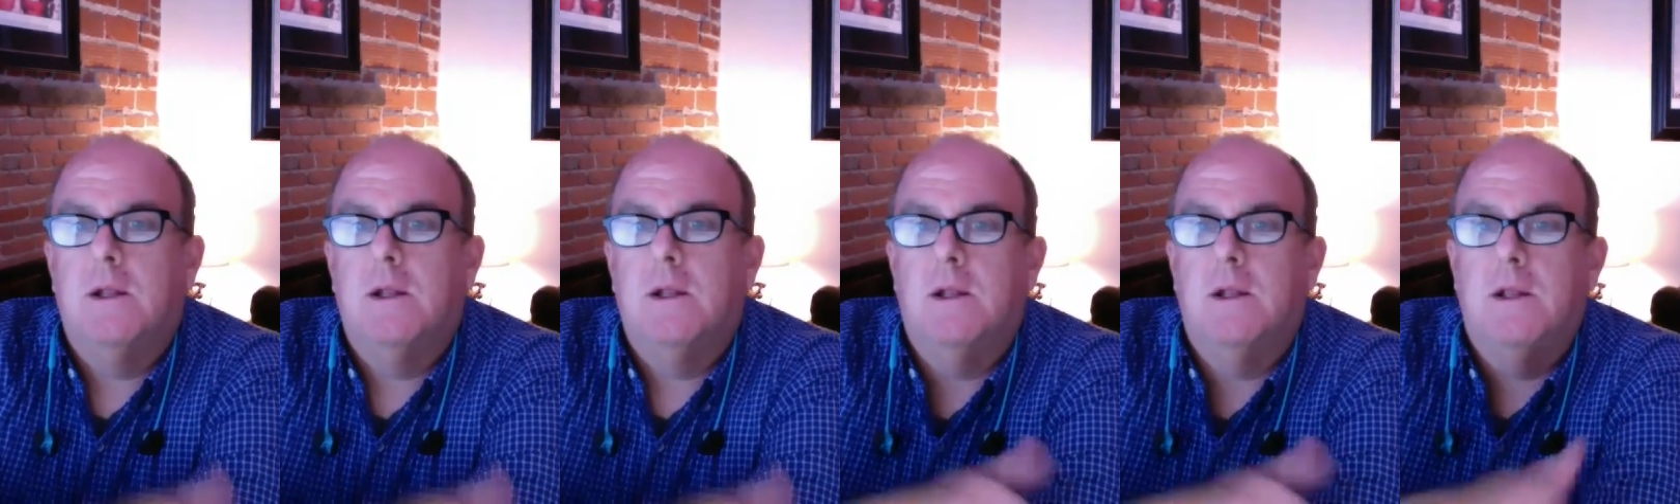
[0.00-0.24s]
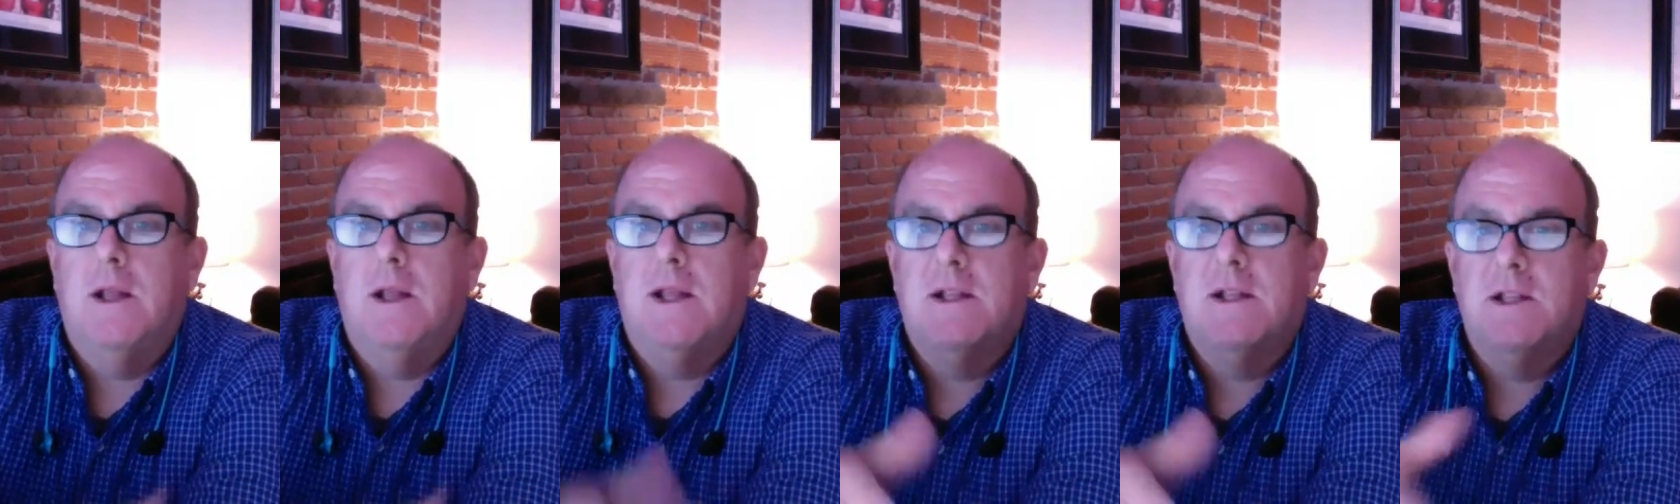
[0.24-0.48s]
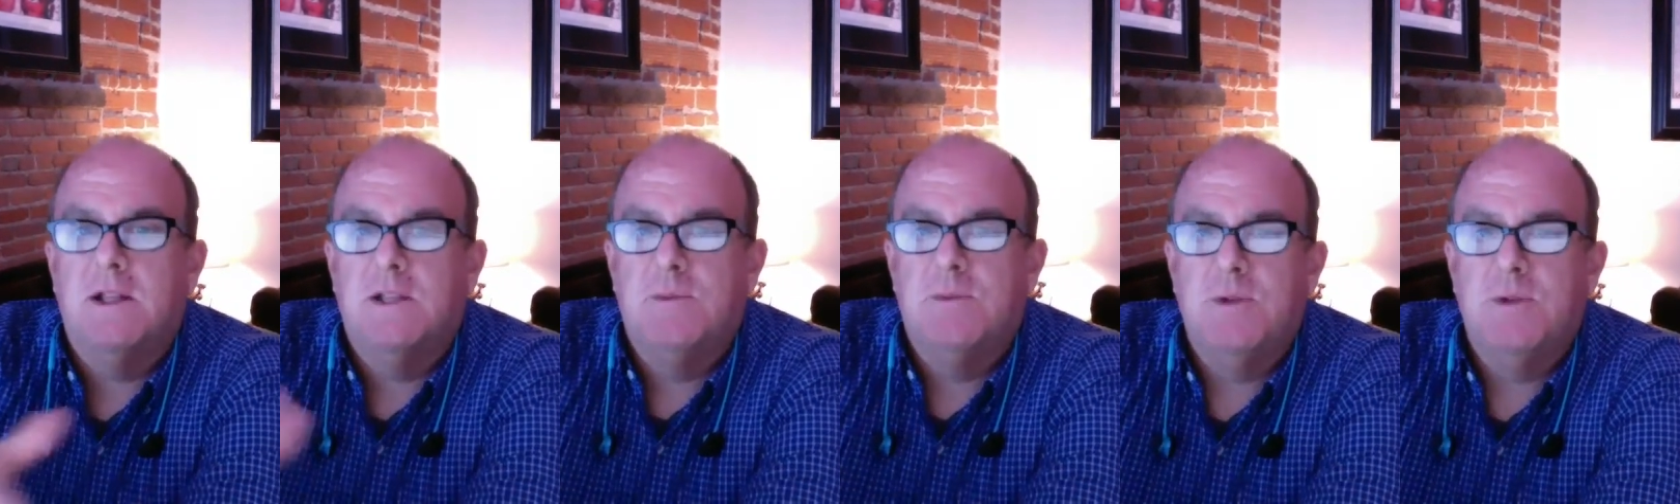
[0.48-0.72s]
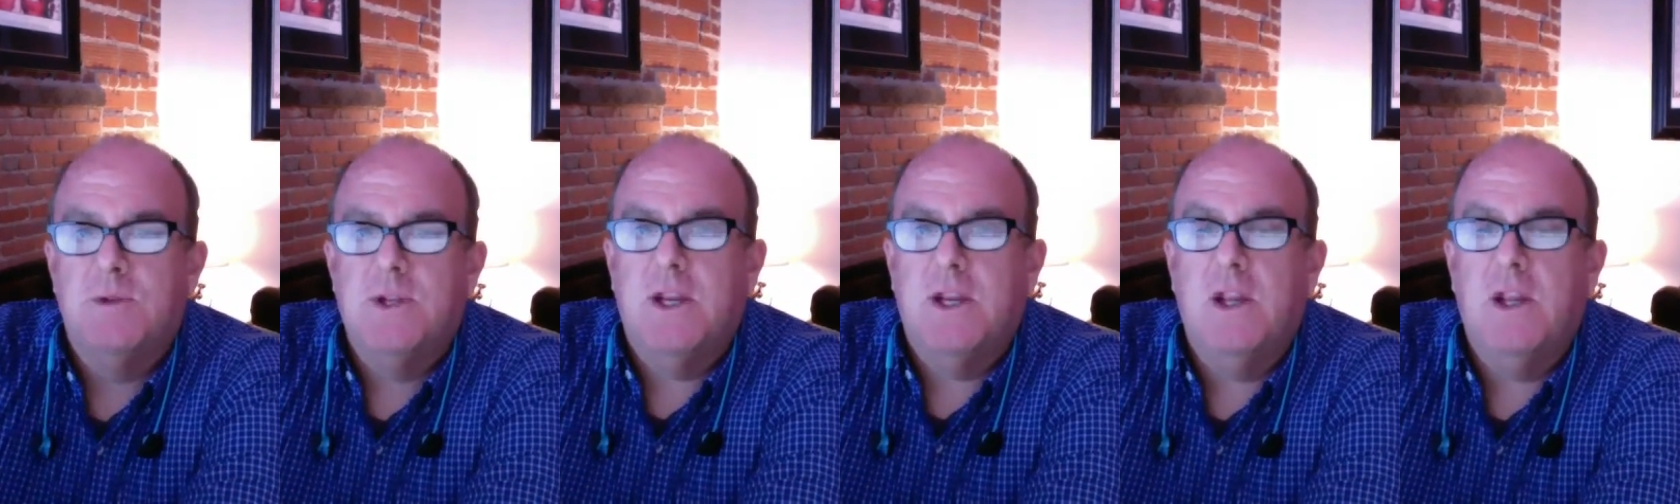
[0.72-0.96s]
like this
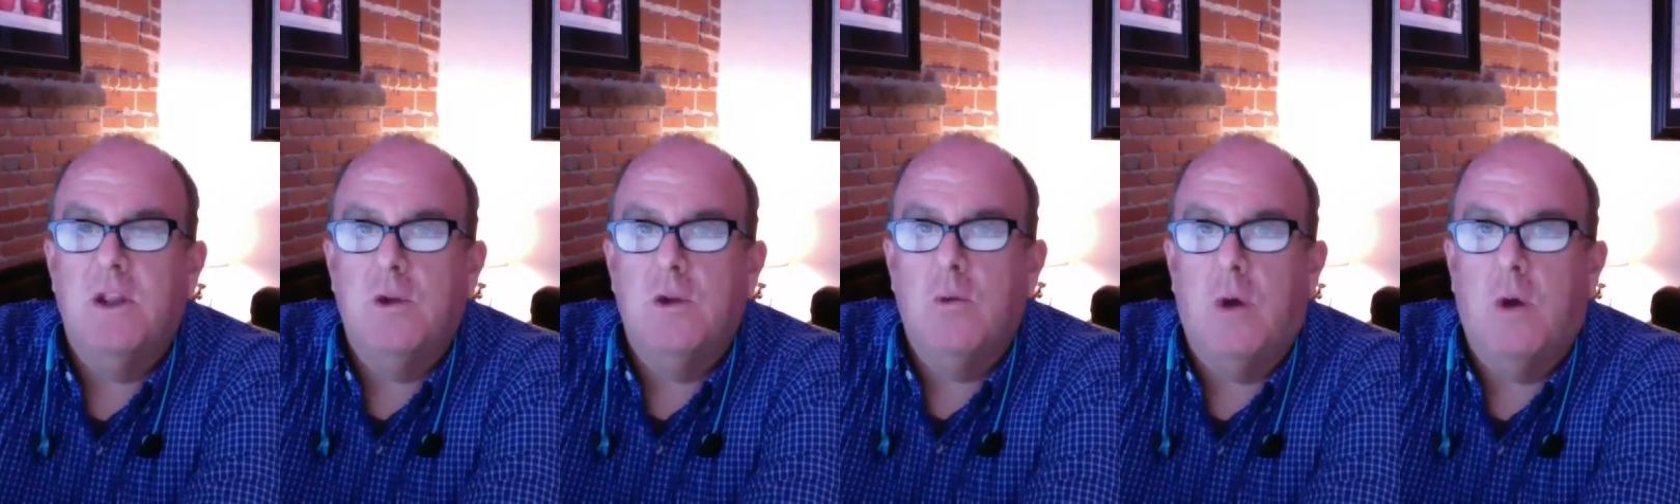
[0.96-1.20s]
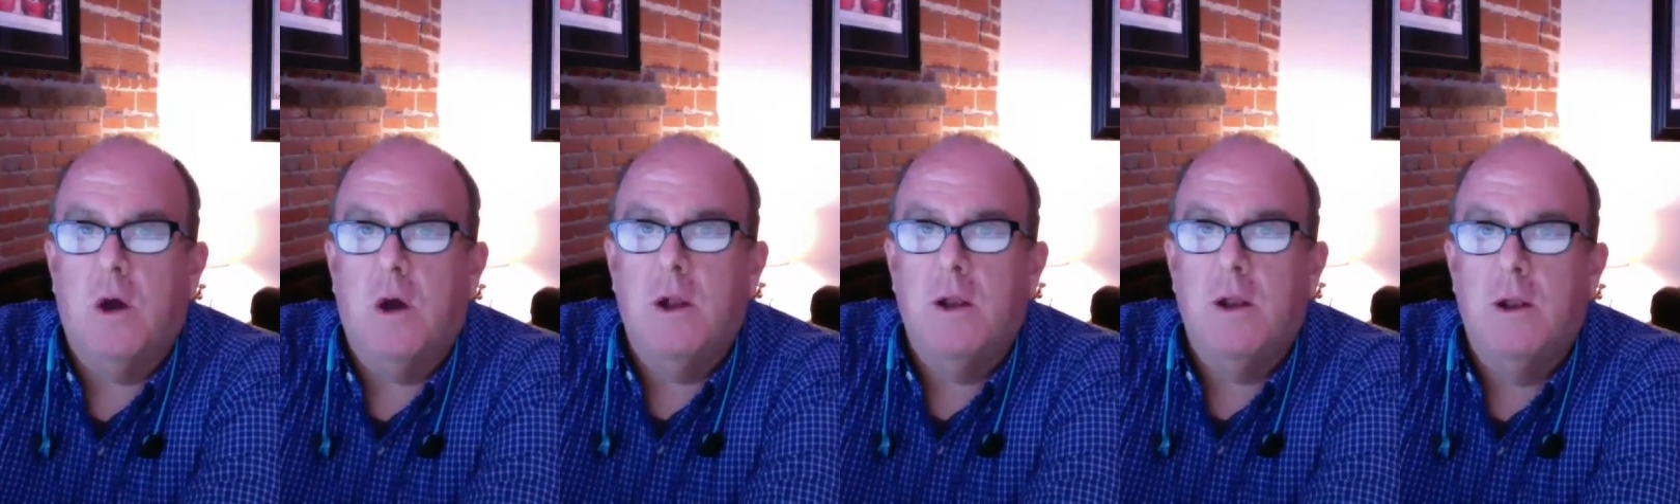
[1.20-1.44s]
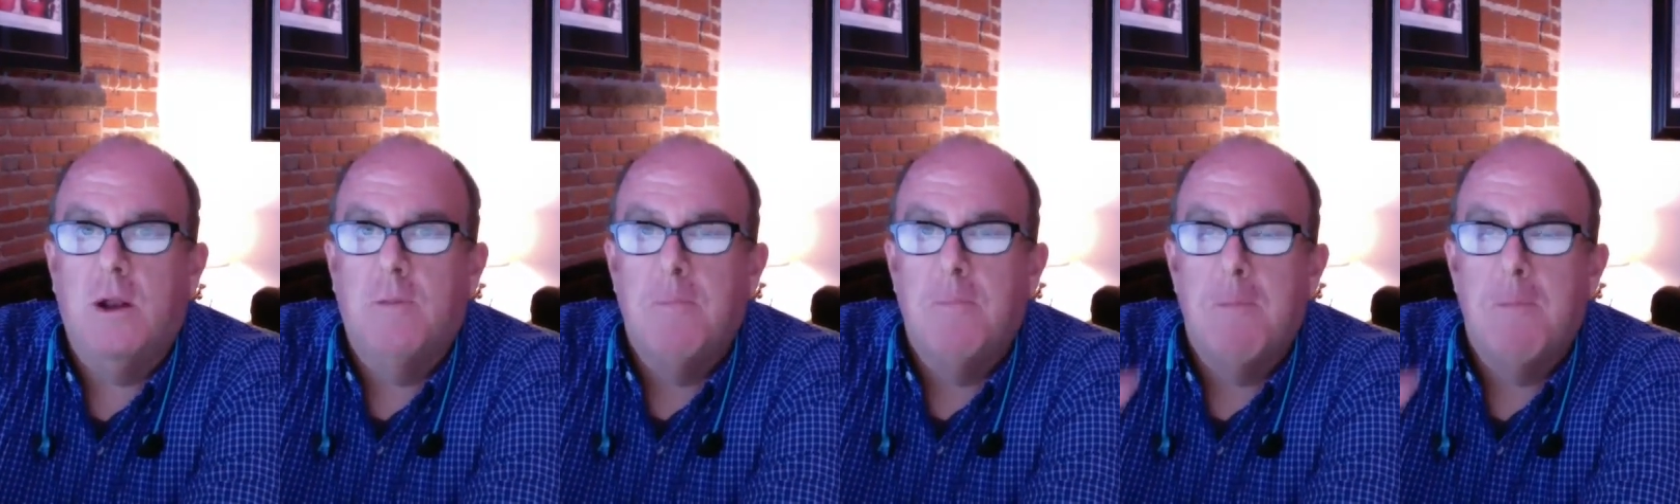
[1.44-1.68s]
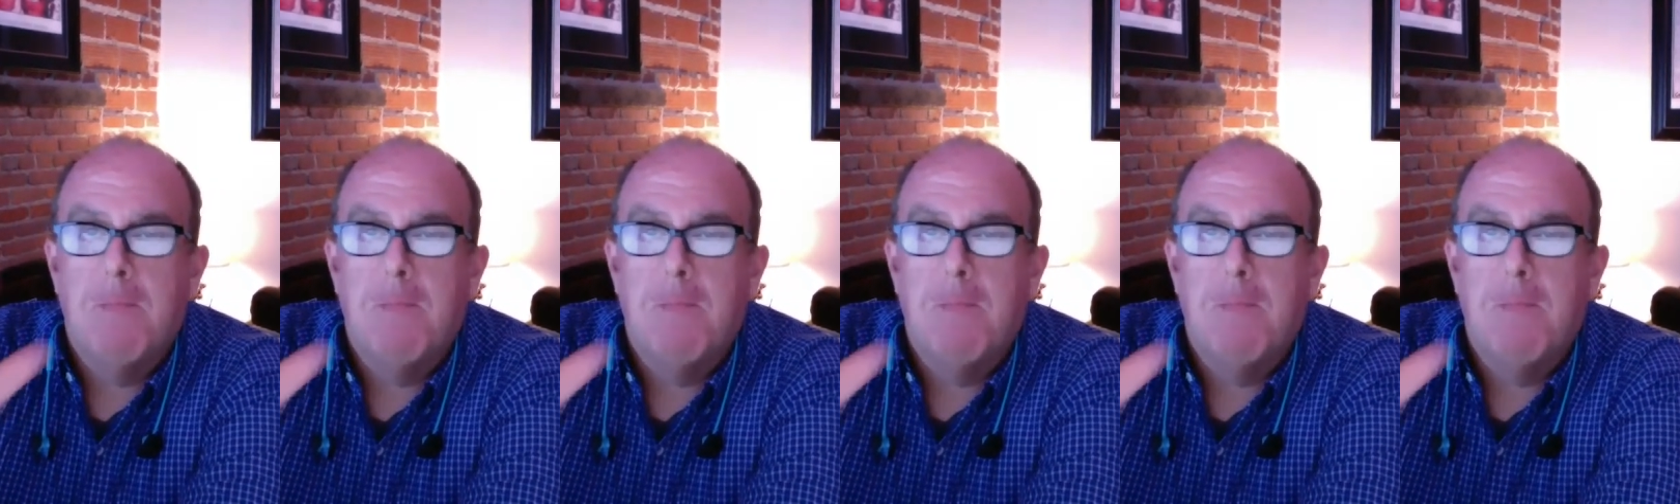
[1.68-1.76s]
particular one,